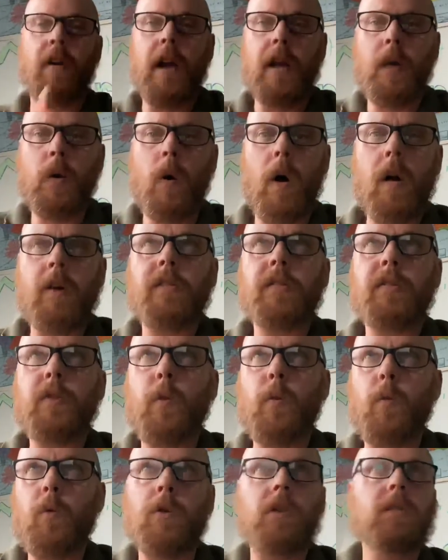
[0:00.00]
I go out into the
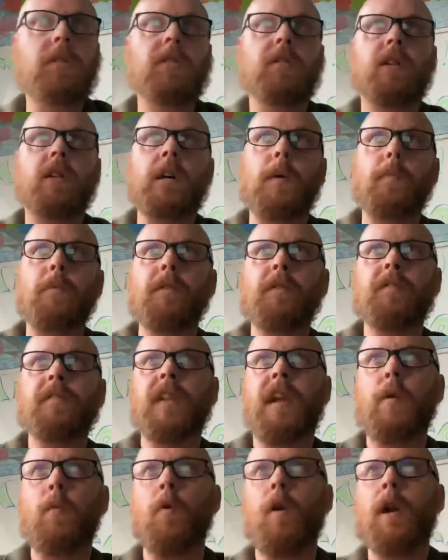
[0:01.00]
woods, a couple things
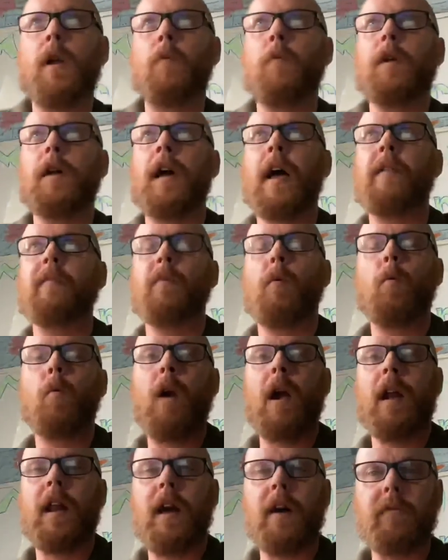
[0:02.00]
that I want. I want to have a
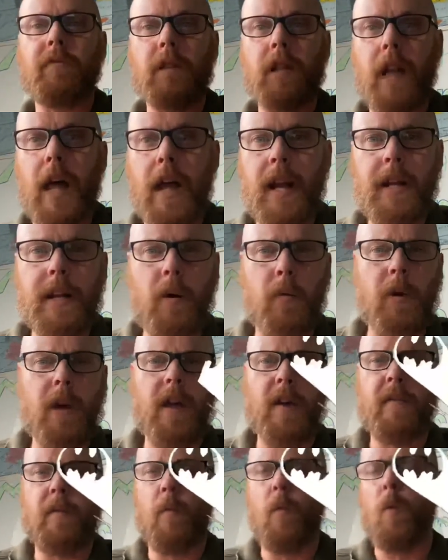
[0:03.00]
way to have light. I want
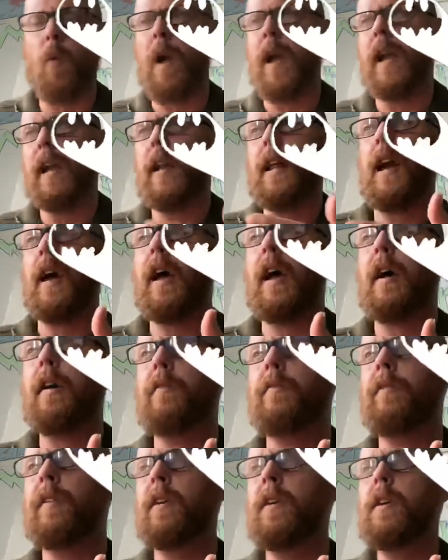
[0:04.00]
to have a way to
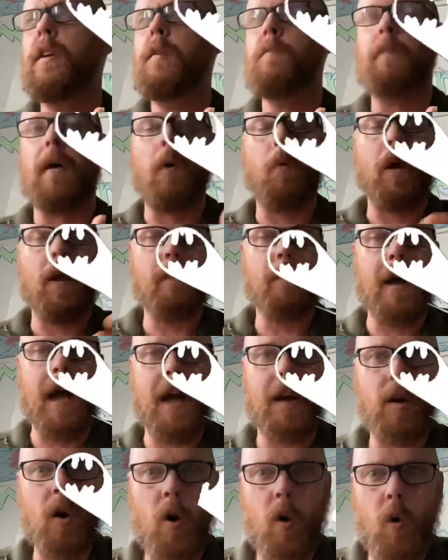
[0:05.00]
have my way
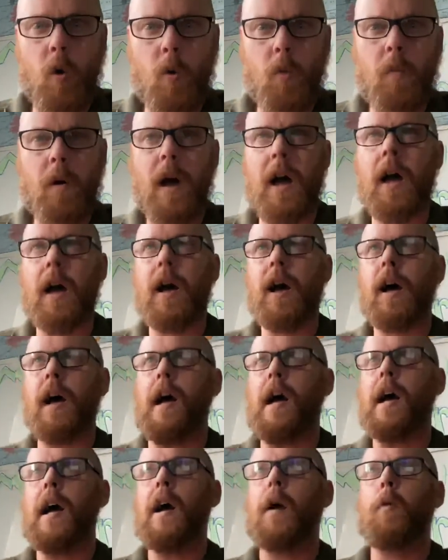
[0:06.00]
back home. Uh,
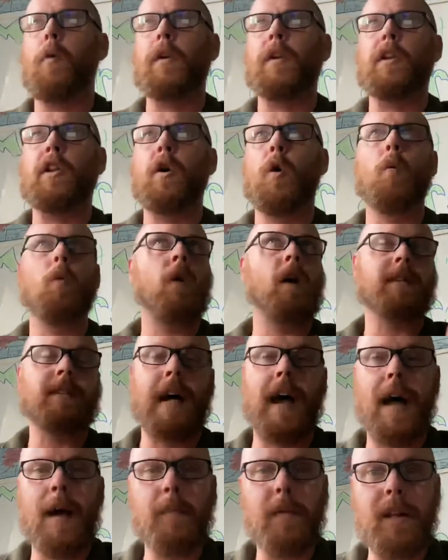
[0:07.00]
I, I want to know what
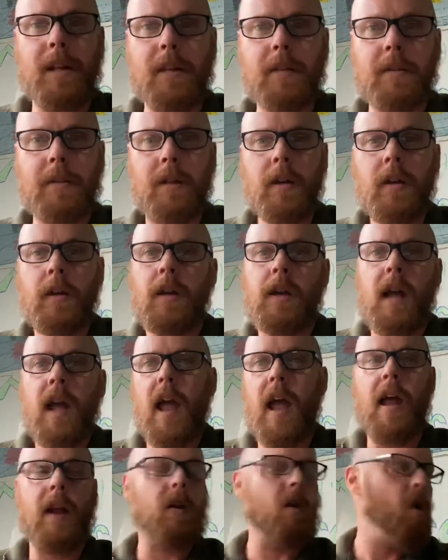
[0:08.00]
time it is.
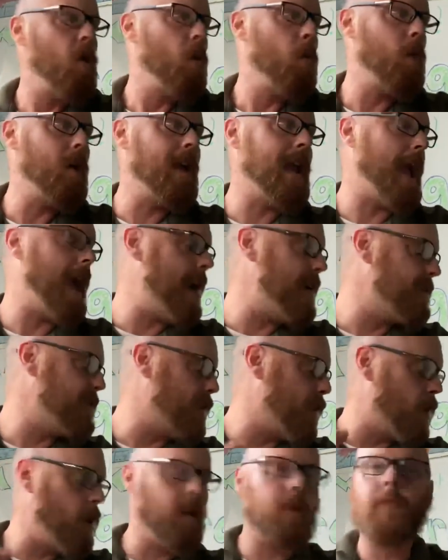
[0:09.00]
And we have
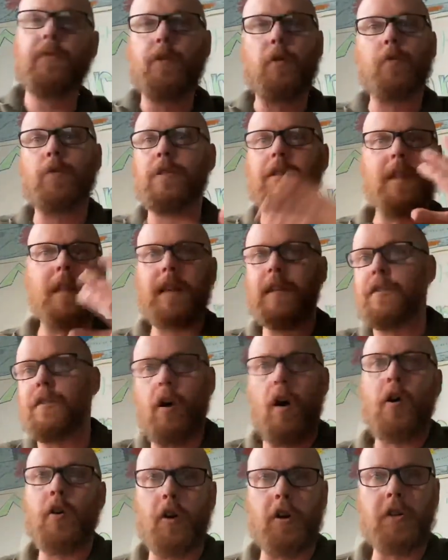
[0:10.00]
all of those things
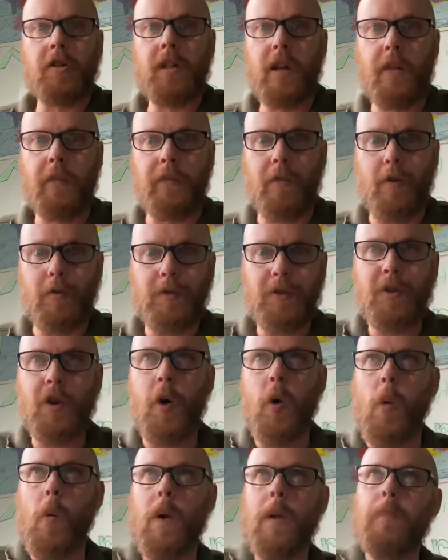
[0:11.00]
on our cell phones,
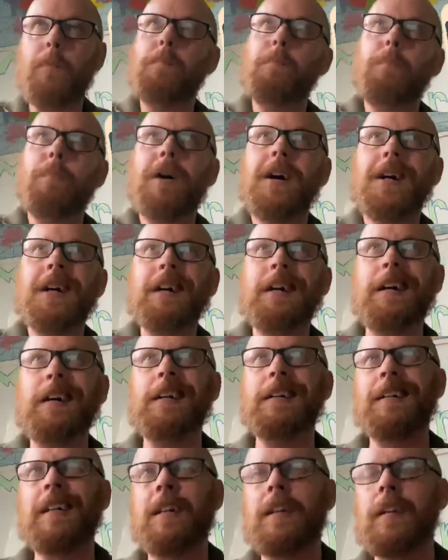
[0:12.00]
don't we? But